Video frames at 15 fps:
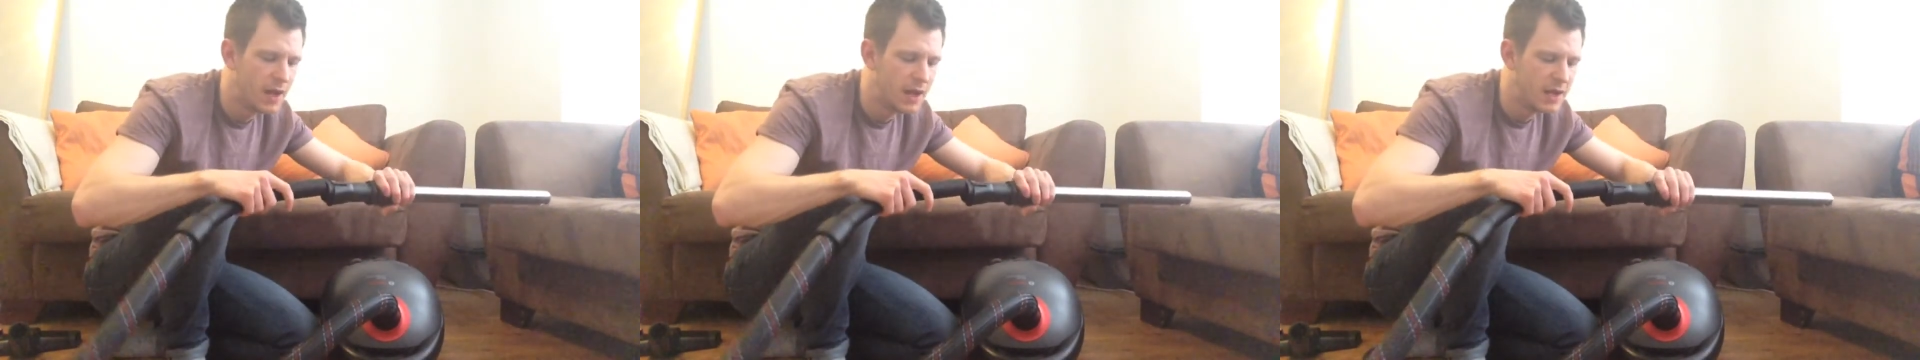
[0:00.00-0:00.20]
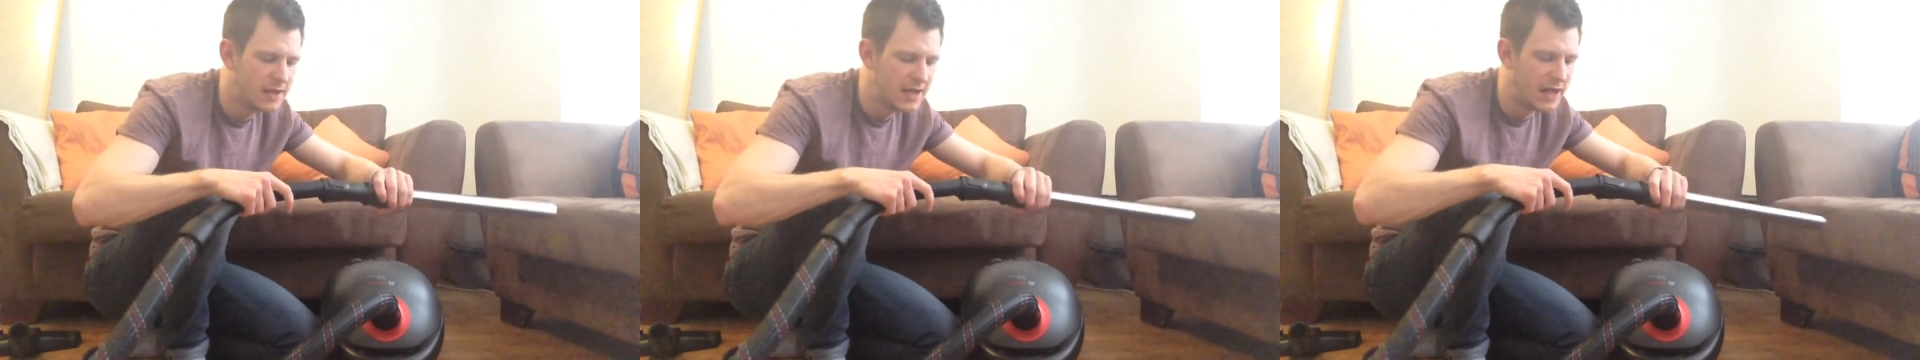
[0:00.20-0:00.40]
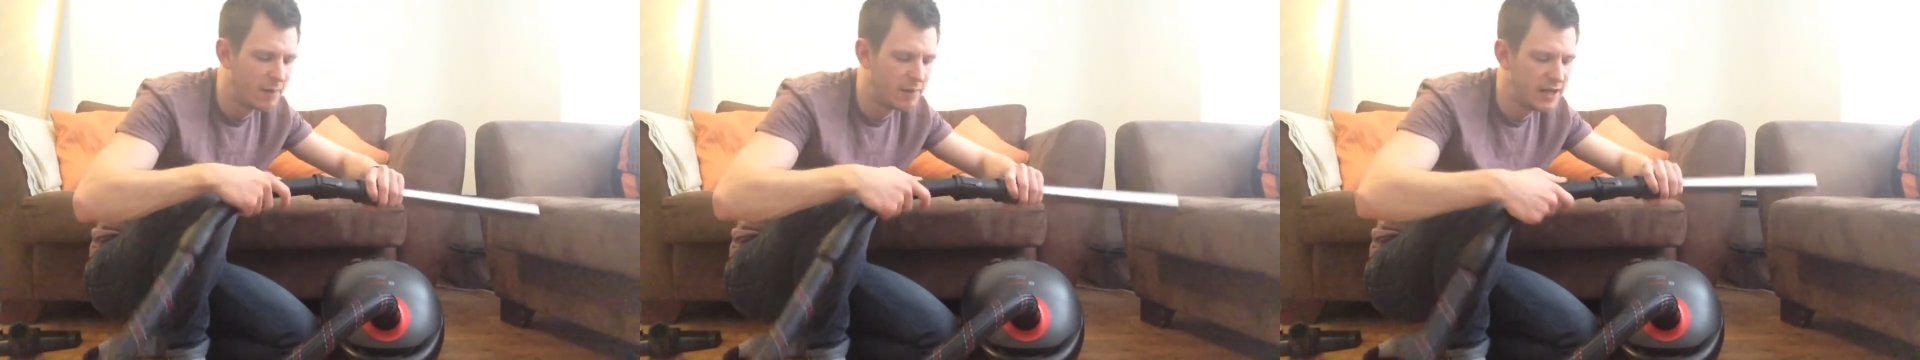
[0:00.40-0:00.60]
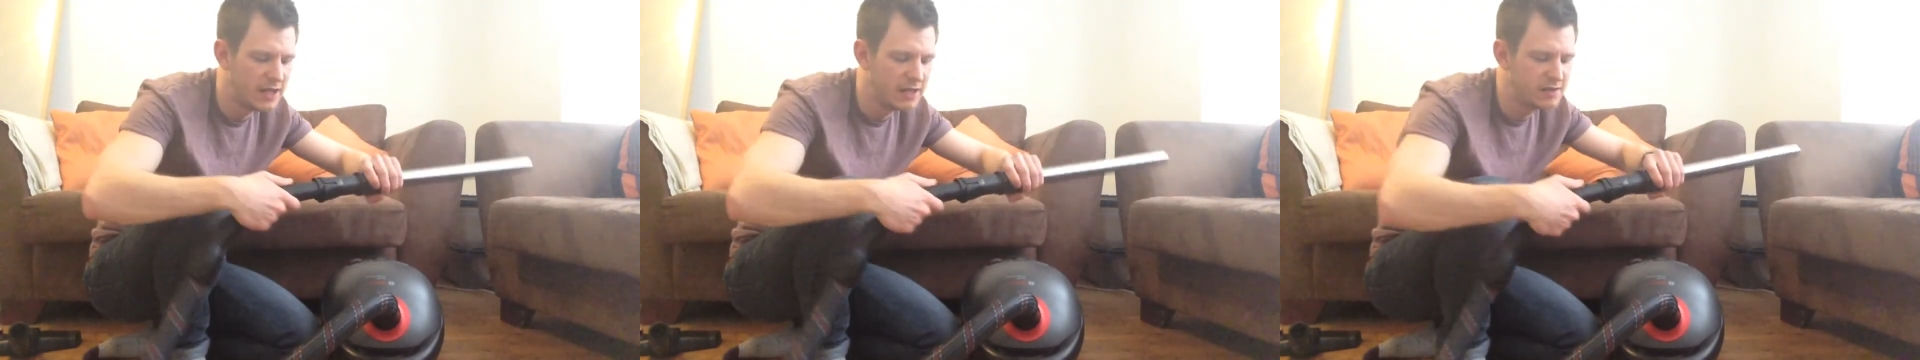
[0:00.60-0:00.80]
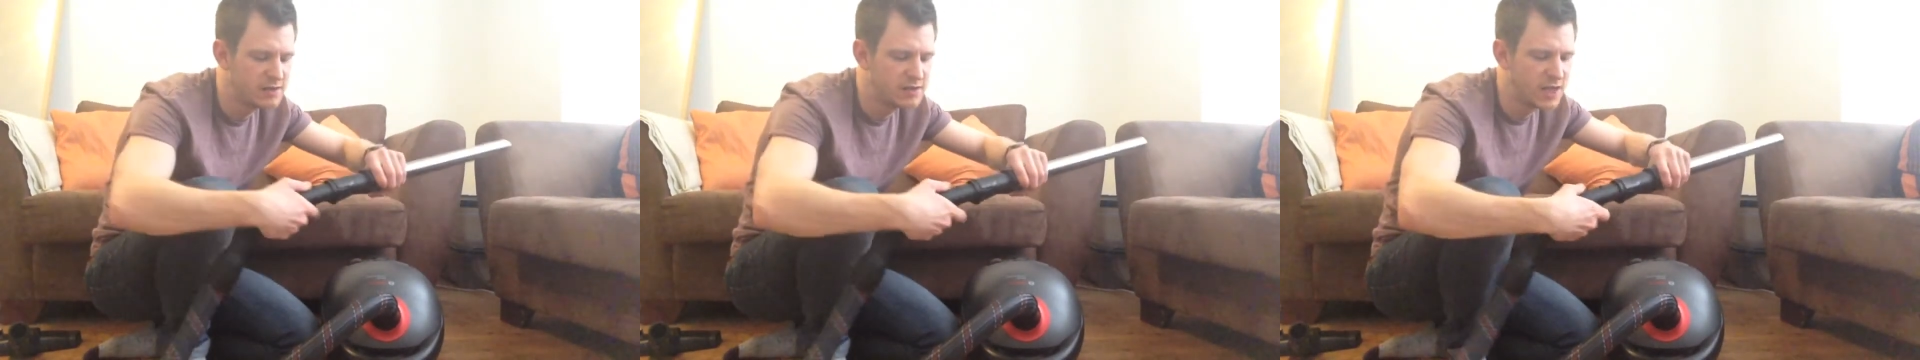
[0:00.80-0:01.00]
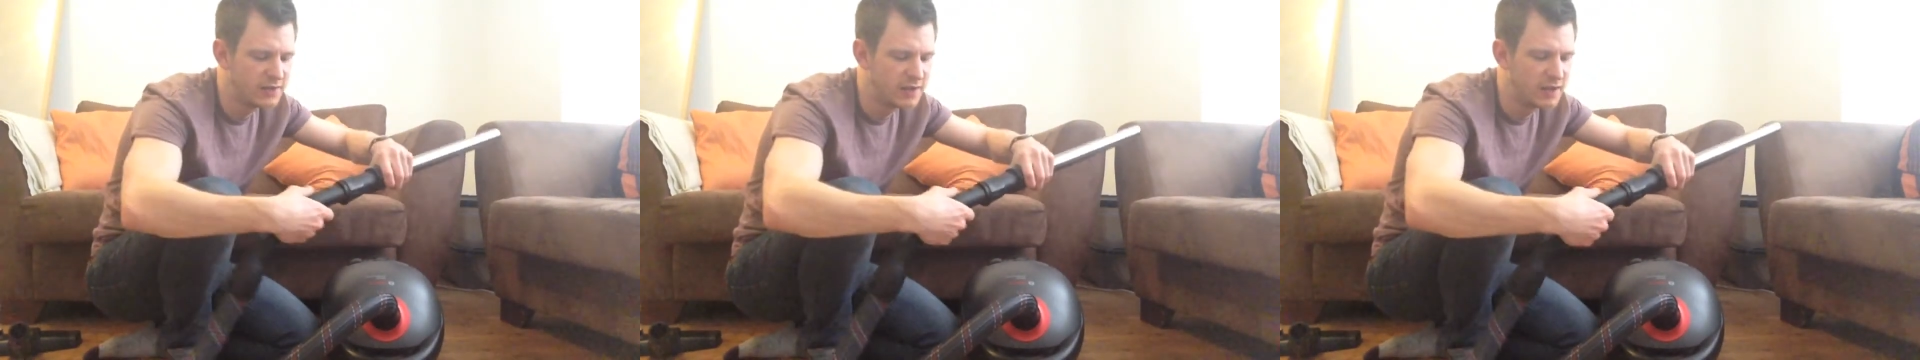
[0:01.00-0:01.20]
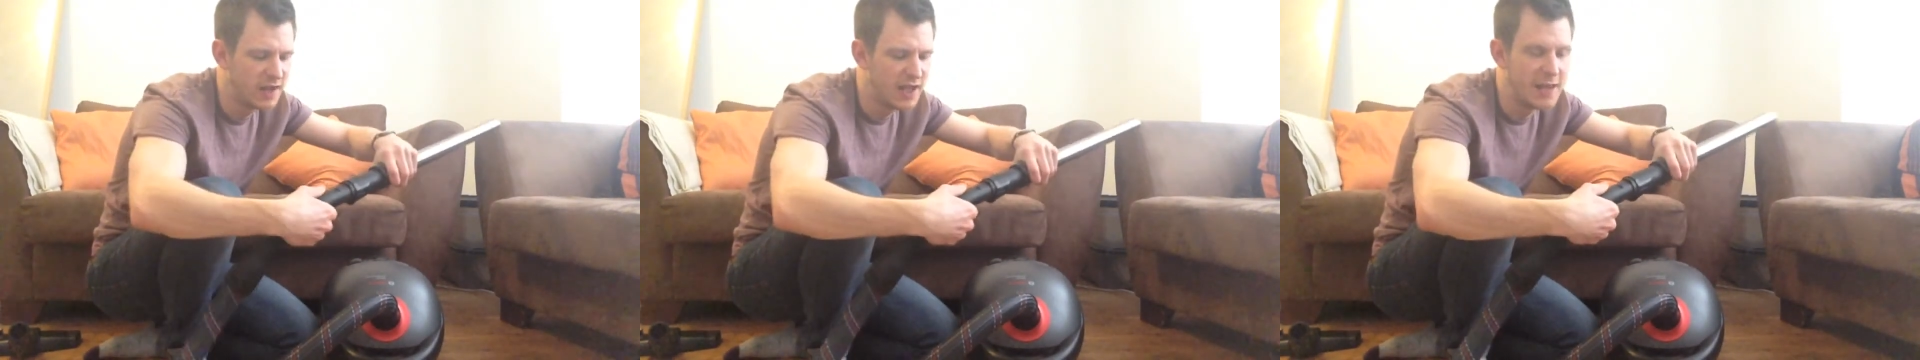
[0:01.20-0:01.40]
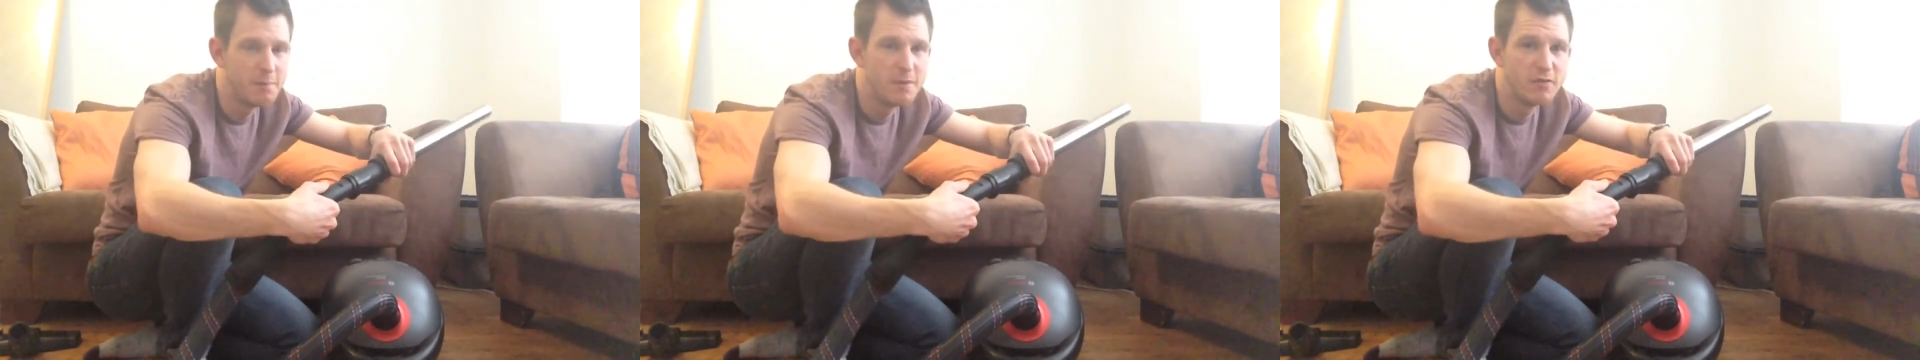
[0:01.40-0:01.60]
Now, it does
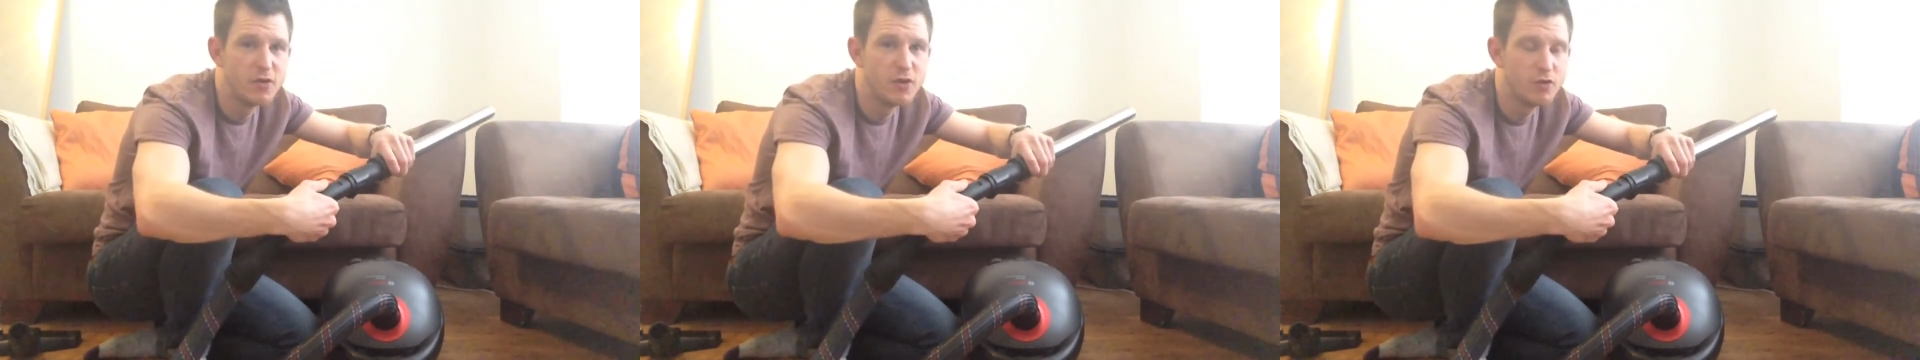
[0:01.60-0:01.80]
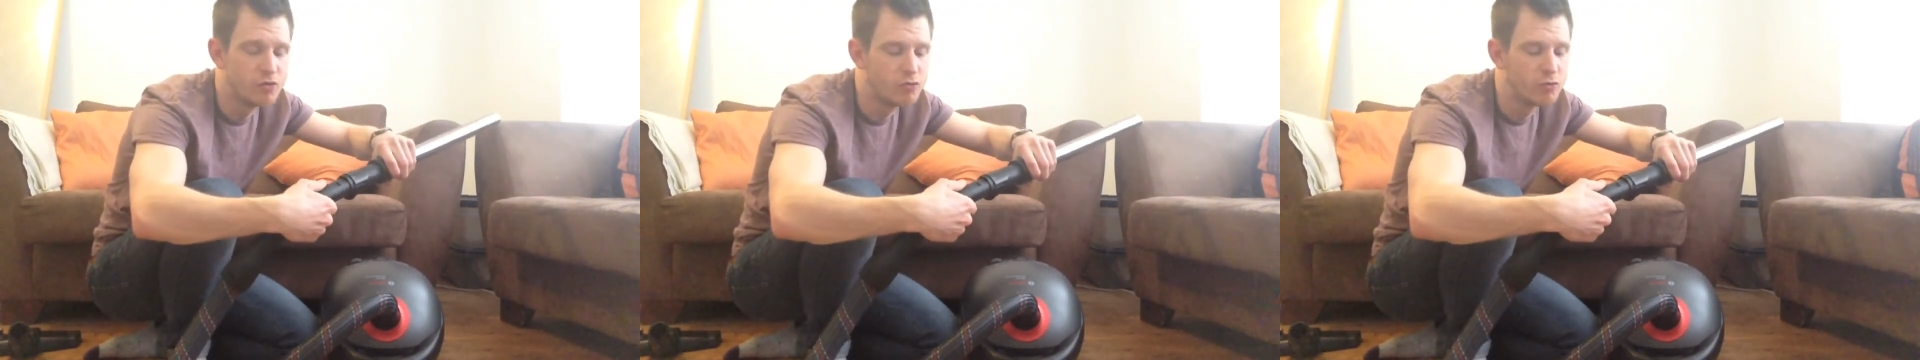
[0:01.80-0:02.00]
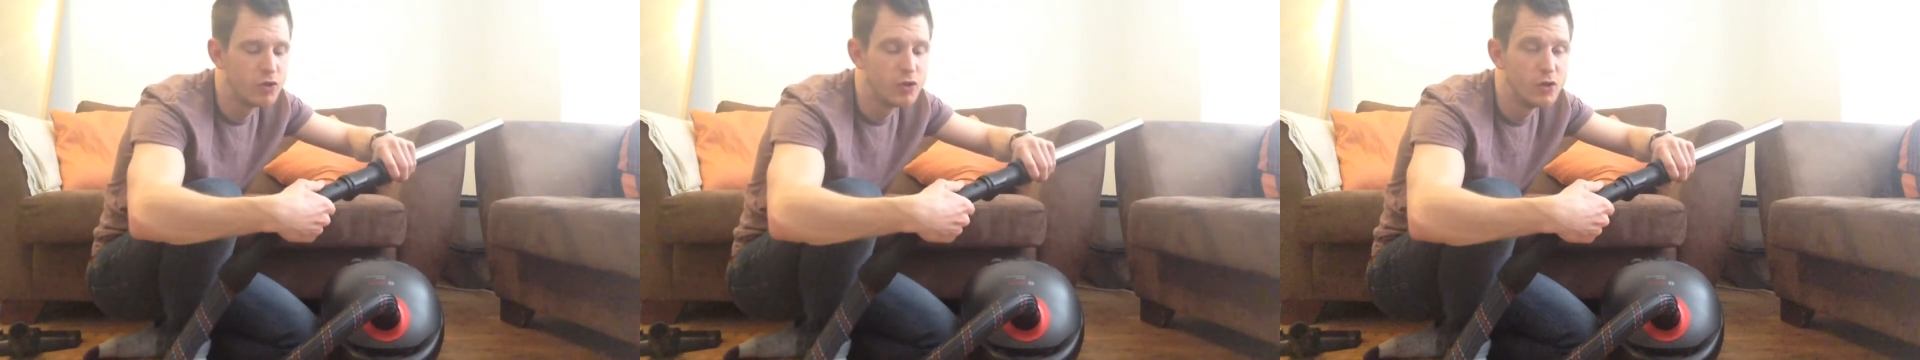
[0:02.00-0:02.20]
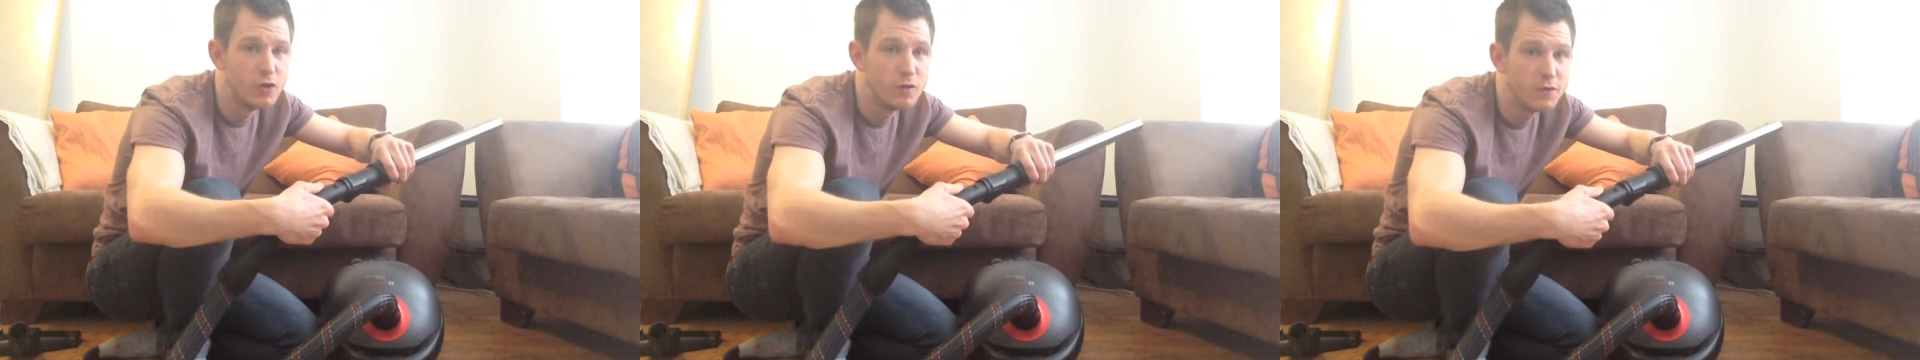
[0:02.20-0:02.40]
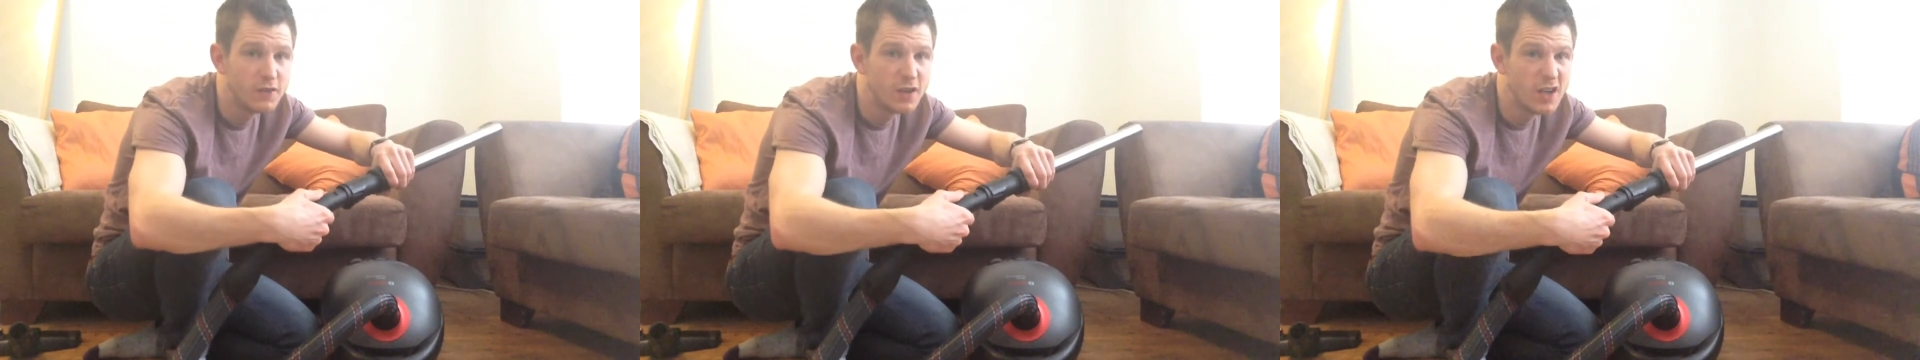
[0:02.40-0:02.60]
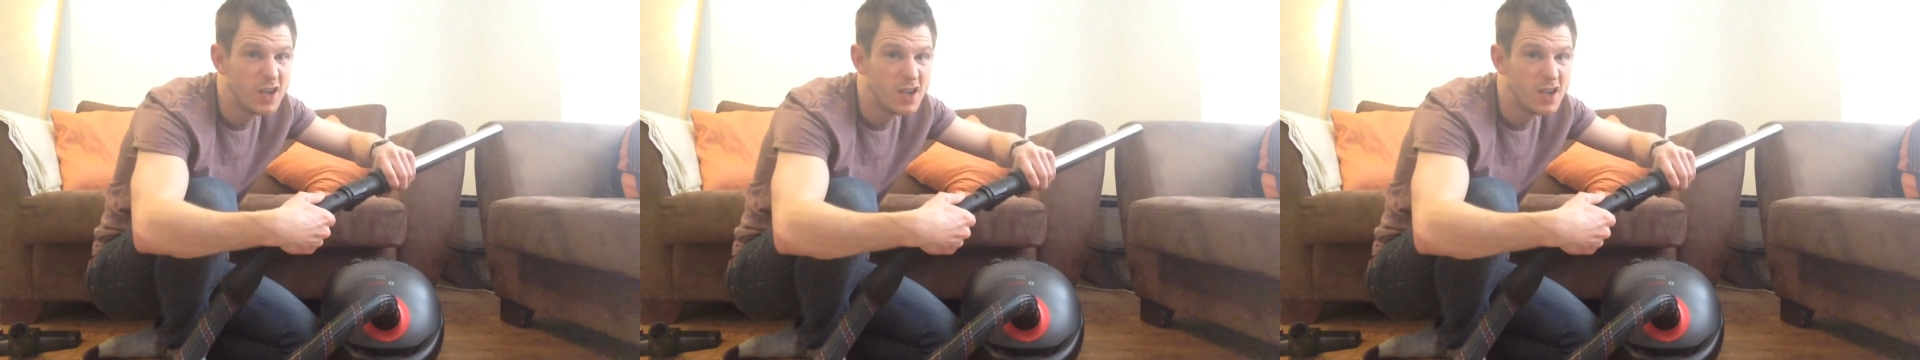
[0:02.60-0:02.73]
align with 2 grooves,